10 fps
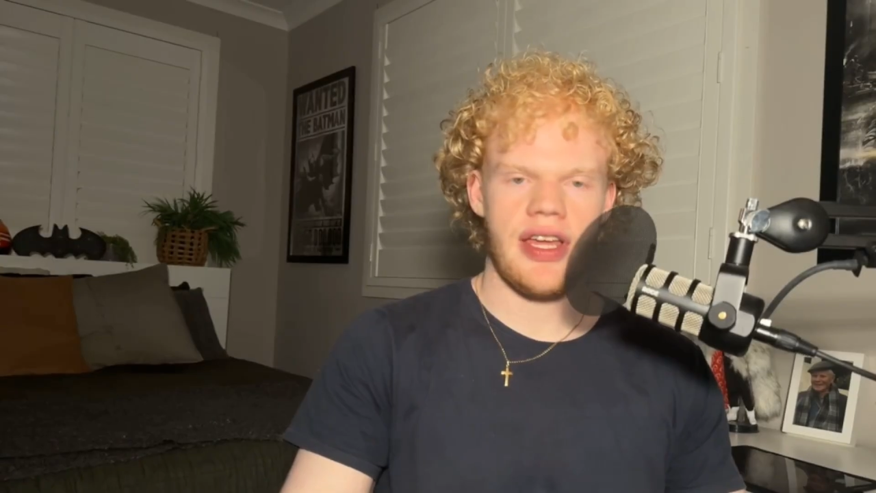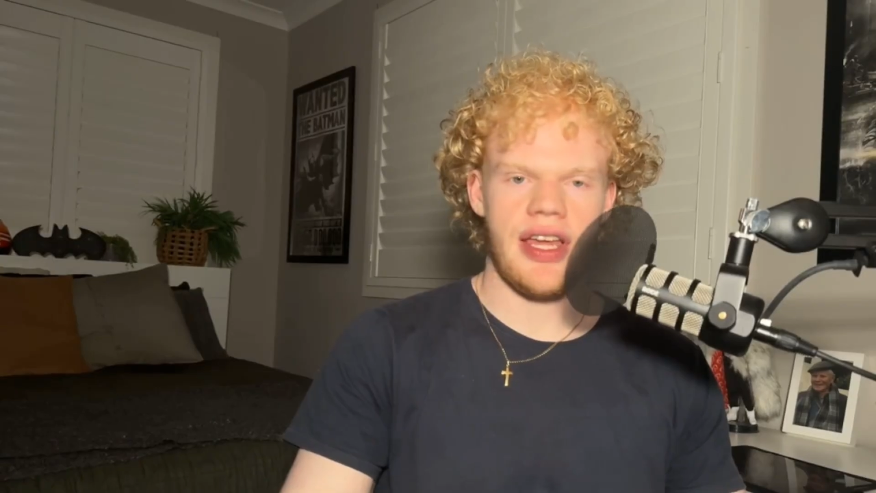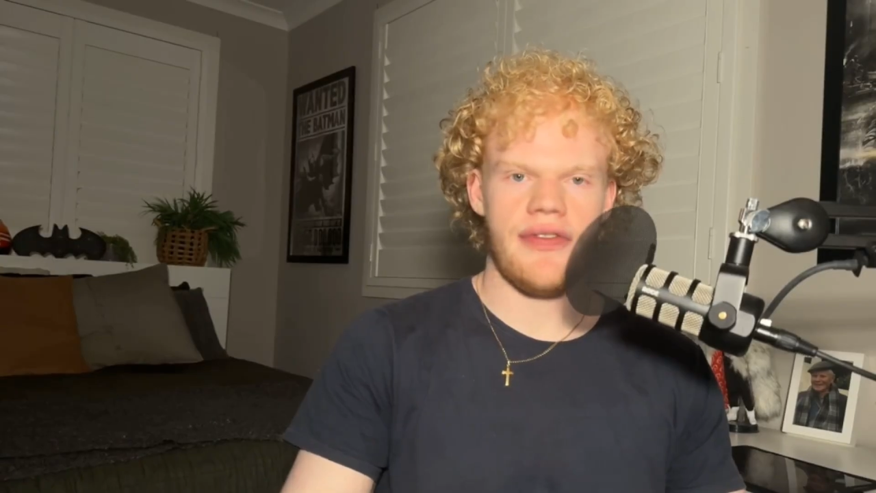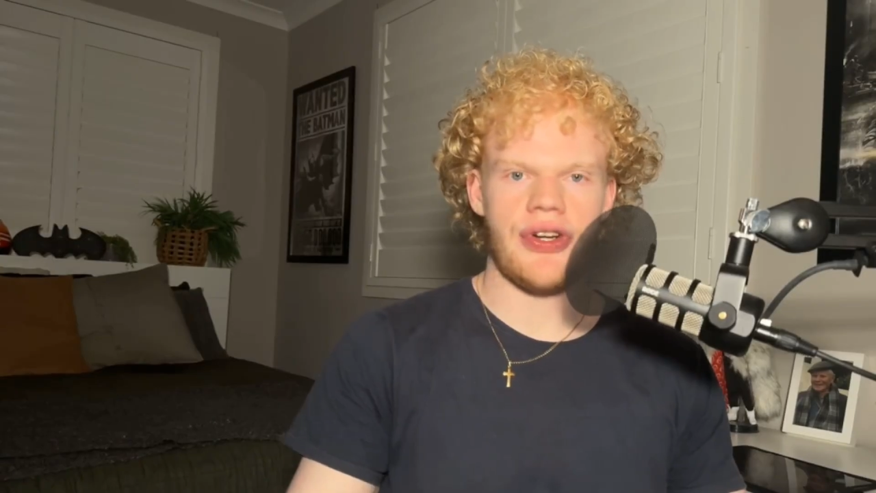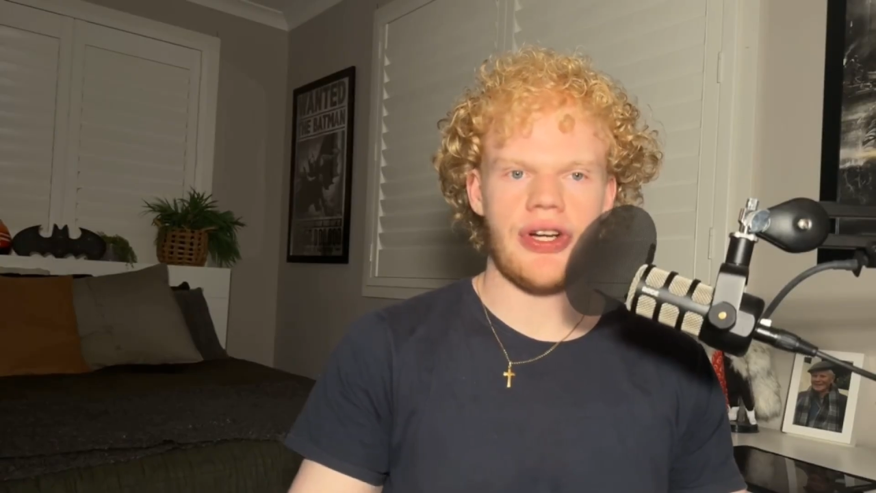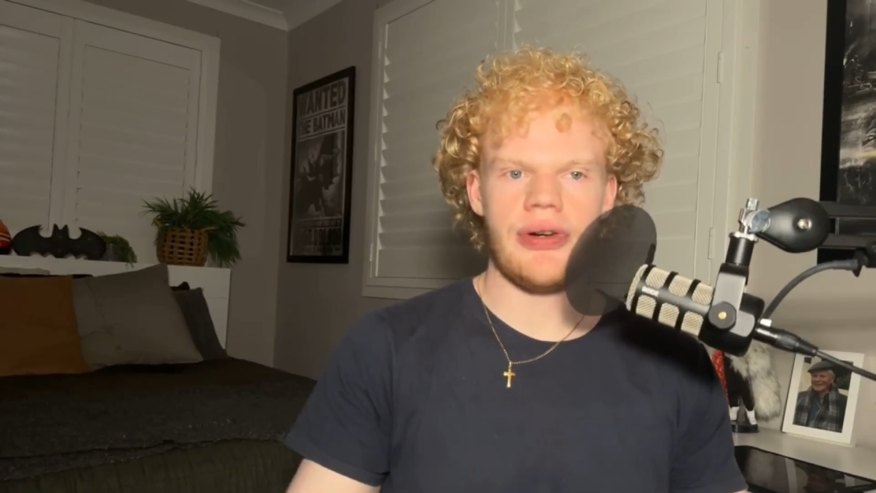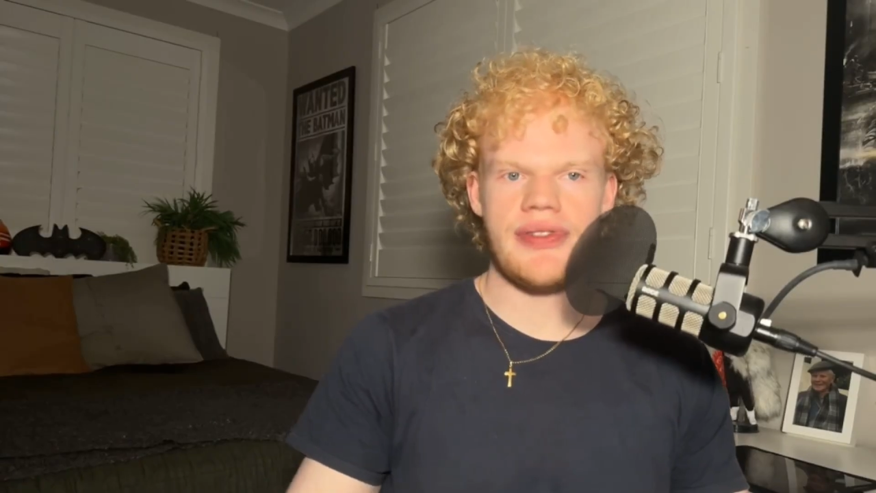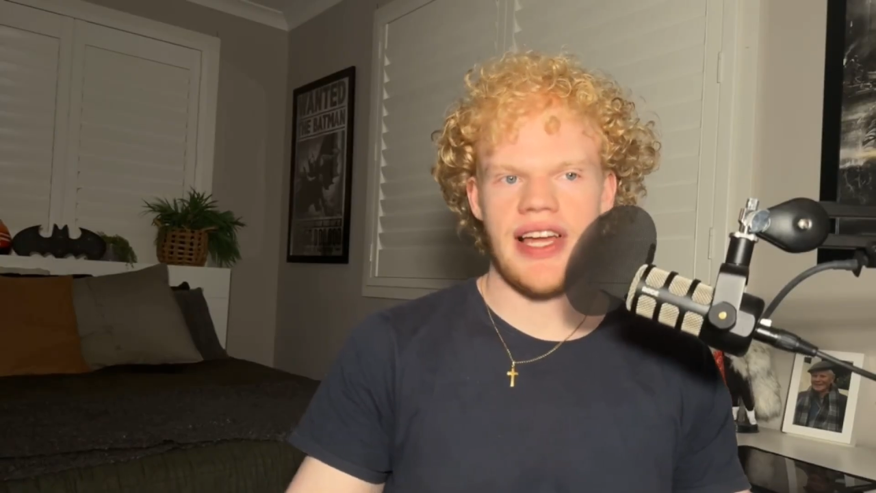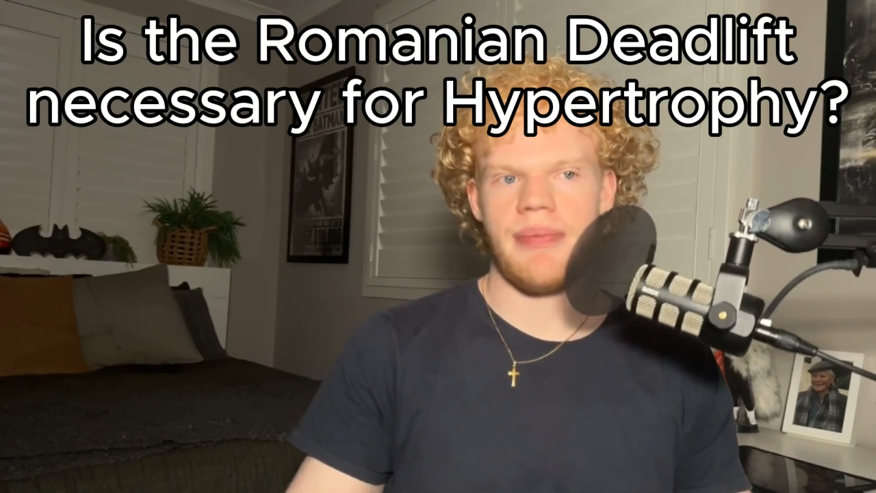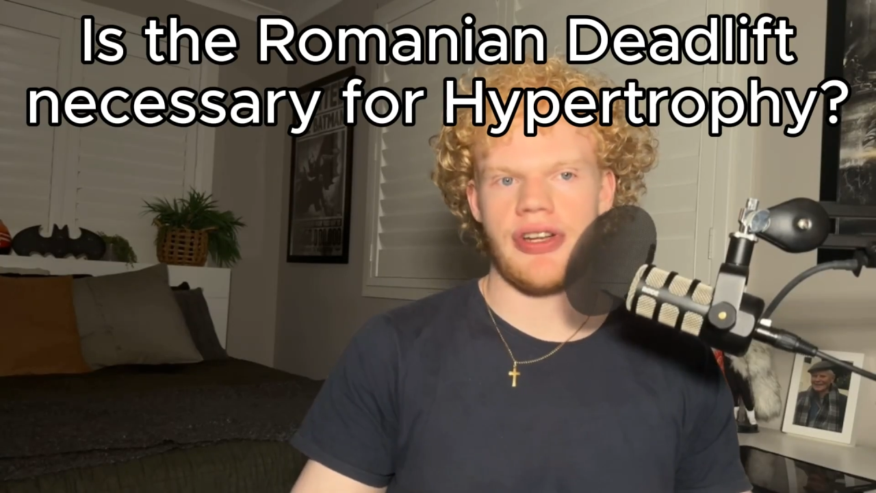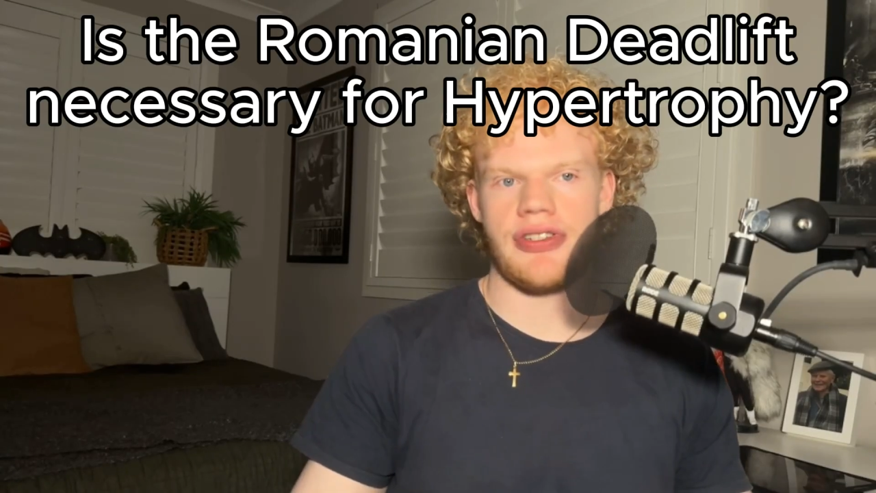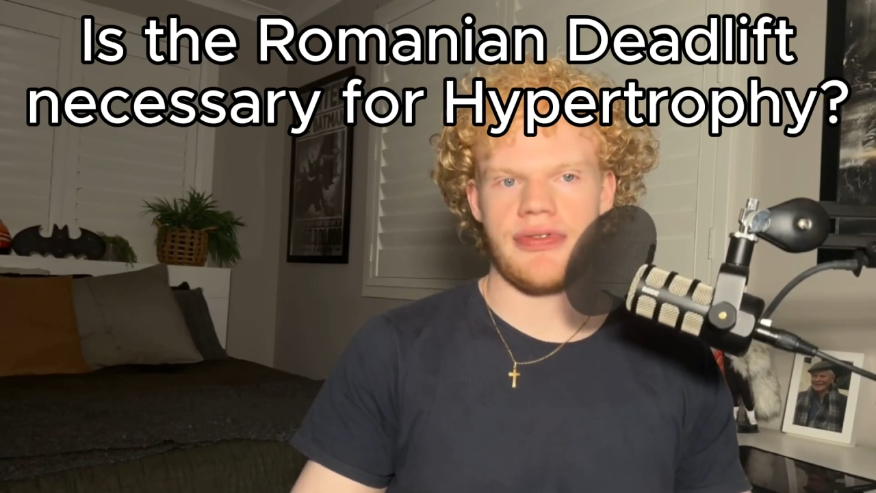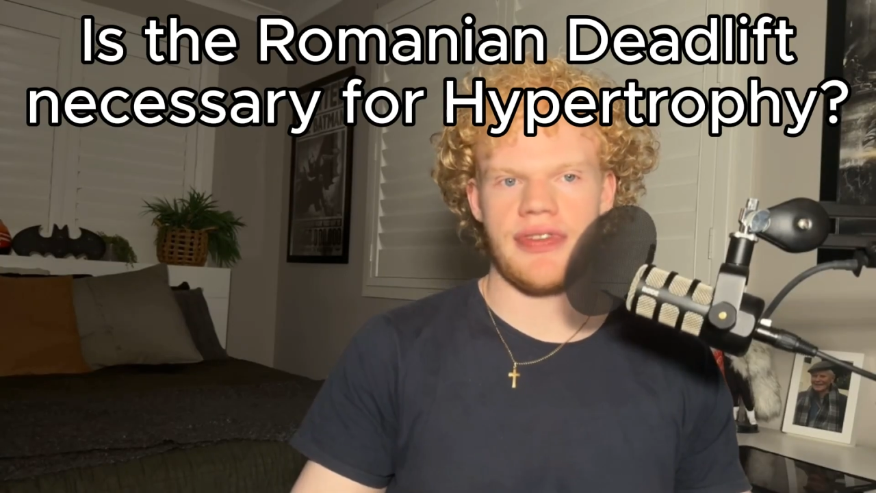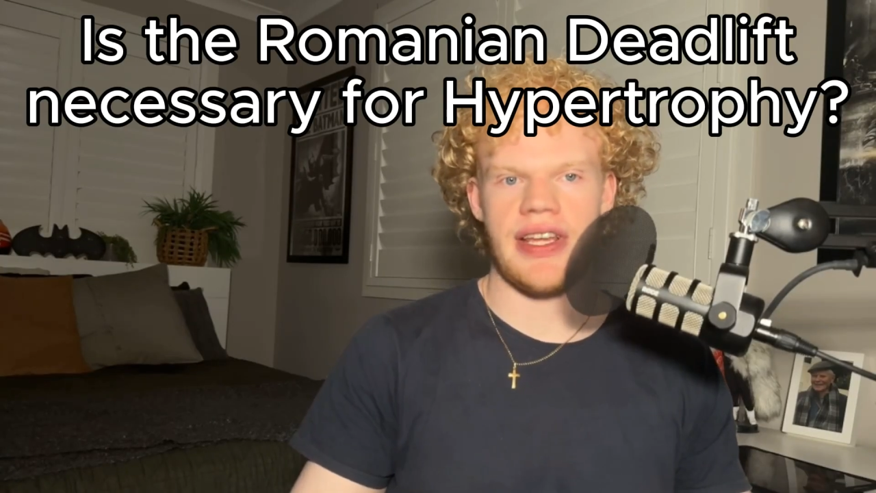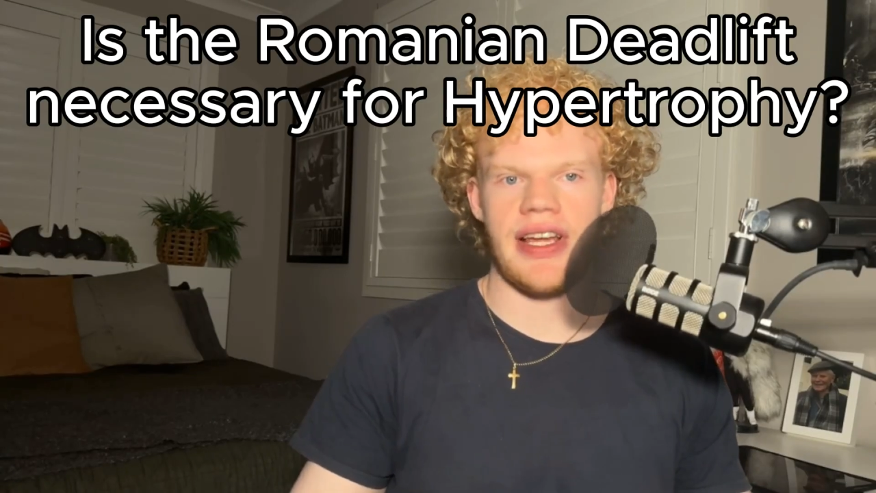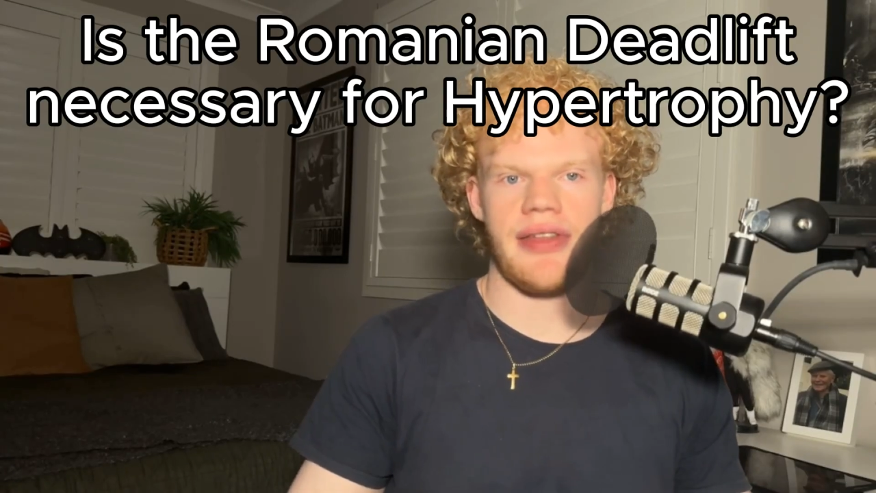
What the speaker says: If your goal is hypertrophy,